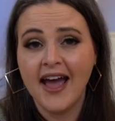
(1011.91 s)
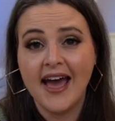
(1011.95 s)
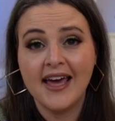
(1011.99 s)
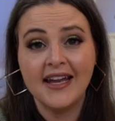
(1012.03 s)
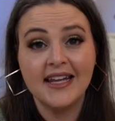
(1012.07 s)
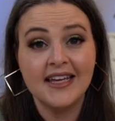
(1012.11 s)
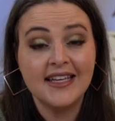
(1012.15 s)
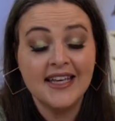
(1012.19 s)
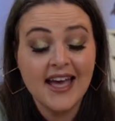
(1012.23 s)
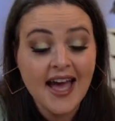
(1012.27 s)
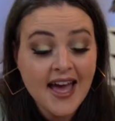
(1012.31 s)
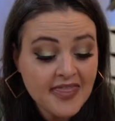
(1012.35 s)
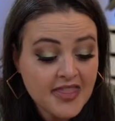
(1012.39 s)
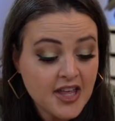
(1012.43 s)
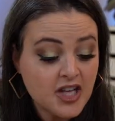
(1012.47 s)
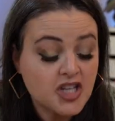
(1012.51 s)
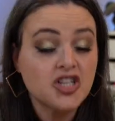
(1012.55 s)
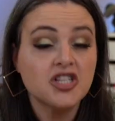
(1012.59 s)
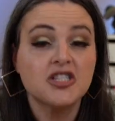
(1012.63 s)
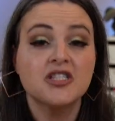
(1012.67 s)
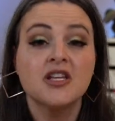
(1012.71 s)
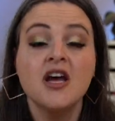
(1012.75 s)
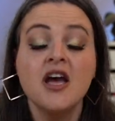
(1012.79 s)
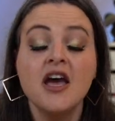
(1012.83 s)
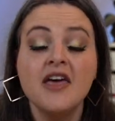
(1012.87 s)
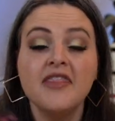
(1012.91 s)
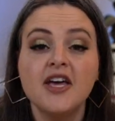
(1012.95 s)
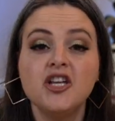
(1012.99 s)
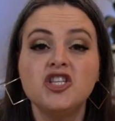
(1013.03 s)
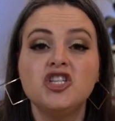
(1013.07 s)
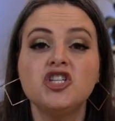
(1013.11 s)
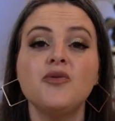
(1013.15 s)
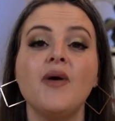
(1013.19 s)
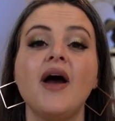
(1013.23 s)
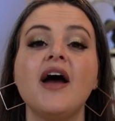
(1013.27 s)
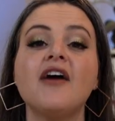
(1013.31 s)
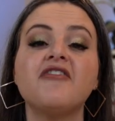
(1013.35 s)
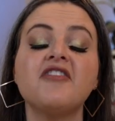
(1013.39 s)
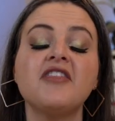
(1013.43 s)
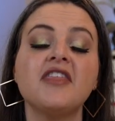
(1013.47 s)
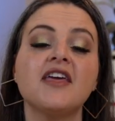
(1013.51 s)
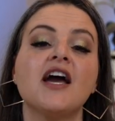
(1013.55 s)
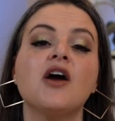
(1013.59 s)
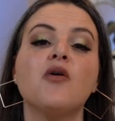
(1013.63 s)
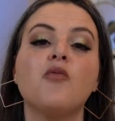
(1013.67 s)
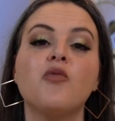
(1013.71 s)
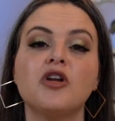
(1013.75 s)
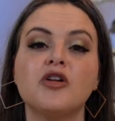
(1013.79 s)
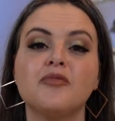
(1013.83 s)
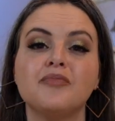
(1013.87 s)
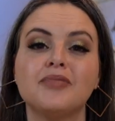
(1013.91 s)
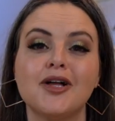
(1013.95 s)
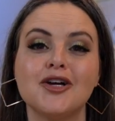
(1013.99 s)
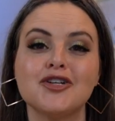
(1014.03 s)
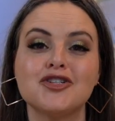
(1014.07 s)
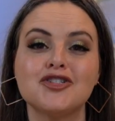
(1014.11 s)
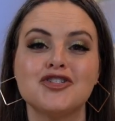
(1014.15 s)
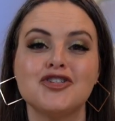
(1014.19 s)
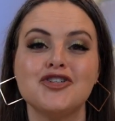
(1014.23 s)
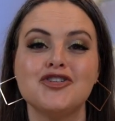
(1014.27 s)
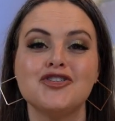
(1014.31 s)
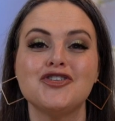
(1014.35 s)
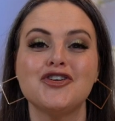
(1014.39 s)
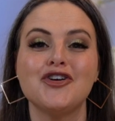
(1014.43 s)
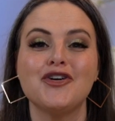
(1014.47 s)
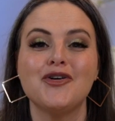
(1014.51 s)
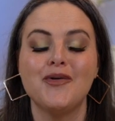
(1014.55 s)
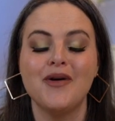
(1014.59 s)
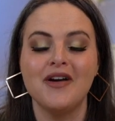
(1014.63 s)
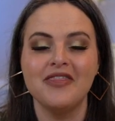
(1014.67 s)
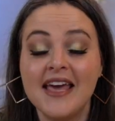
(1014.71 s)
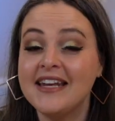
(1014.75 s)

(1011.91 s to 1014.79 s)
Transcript: And again, they do everything I want a blush to do.